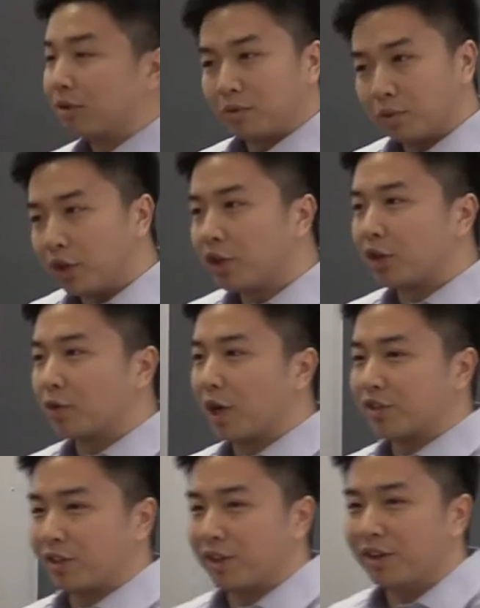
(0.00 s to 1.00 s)
Really good
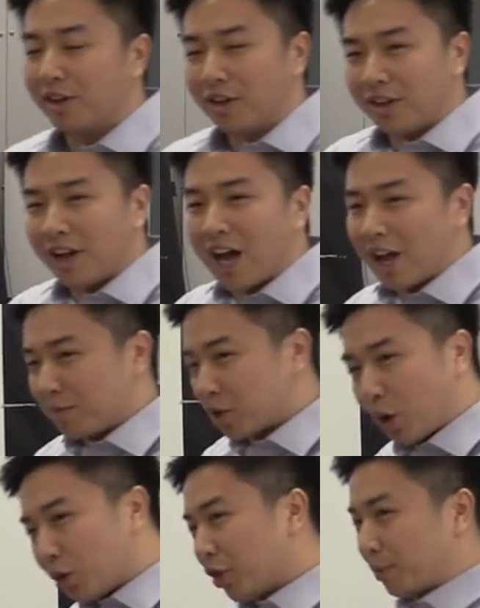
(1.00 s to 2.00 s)
question. I am
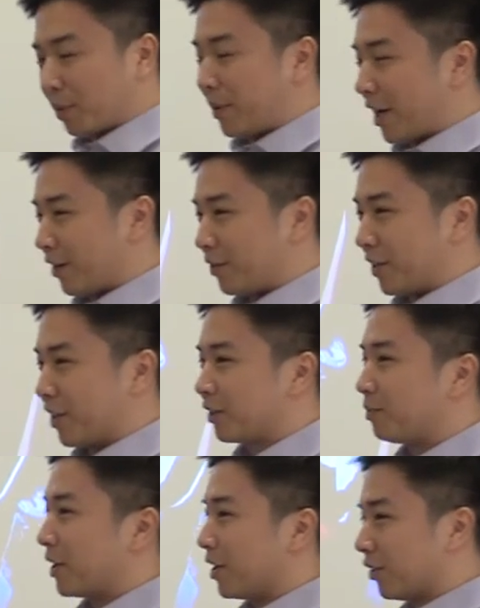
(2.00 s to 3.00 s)
totally prepared for
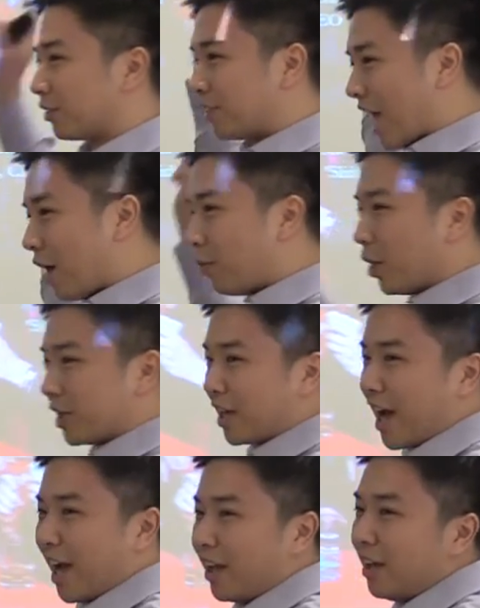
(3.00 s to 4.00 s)
this because that one
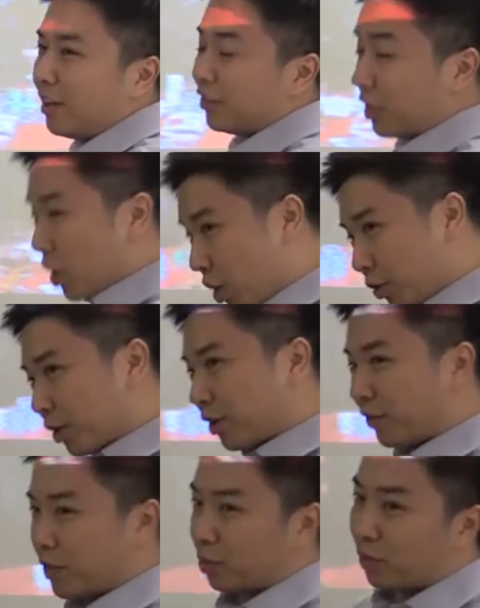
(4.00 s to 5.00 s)
guy is the owner
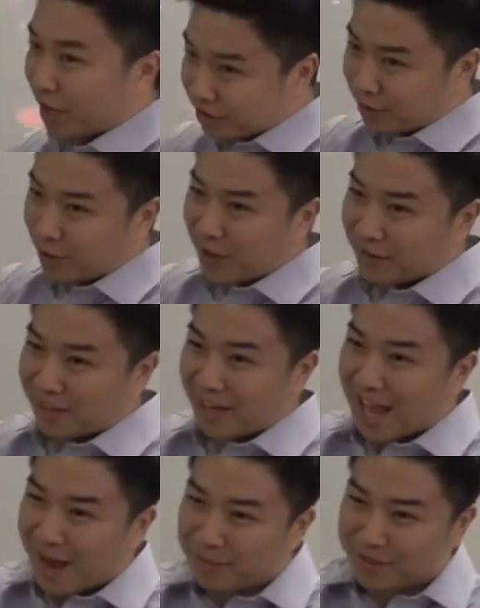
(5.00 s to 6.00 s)
of the restaurant they
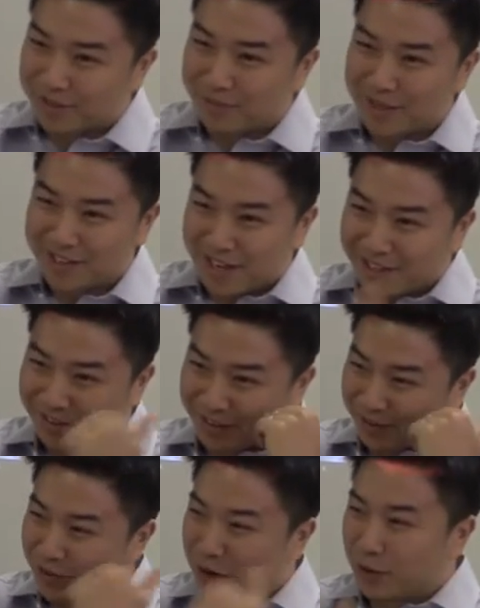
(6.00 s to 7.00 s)
happened to be taking
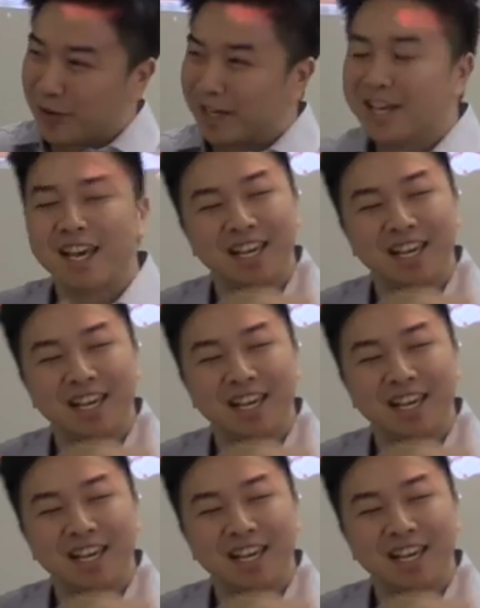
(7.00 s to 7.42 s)
this photo in.